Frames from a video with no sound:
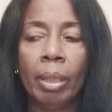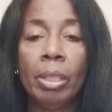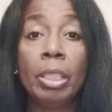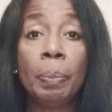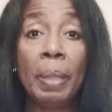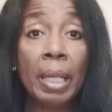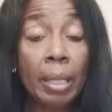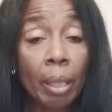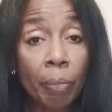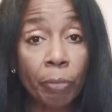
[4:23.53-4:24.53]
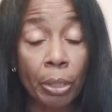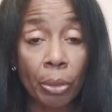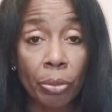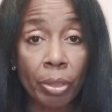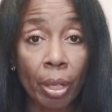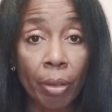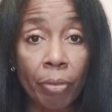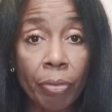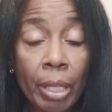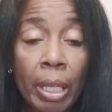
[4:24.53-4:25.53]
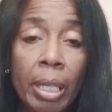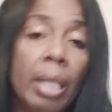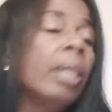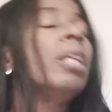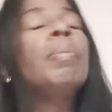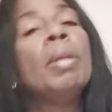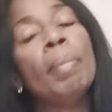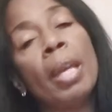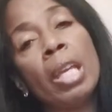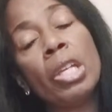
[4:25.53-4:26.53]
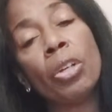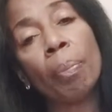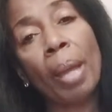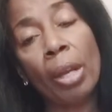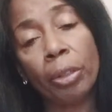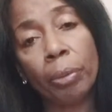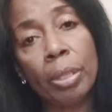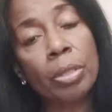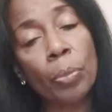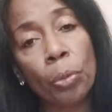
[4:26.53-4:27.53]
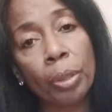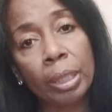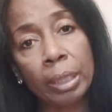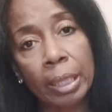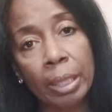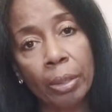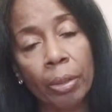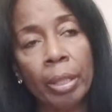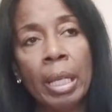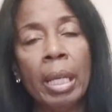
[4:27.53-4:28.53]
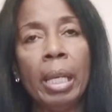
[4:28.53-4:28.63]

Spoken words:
speaking up for yourself. It could be making your boundaries more clear.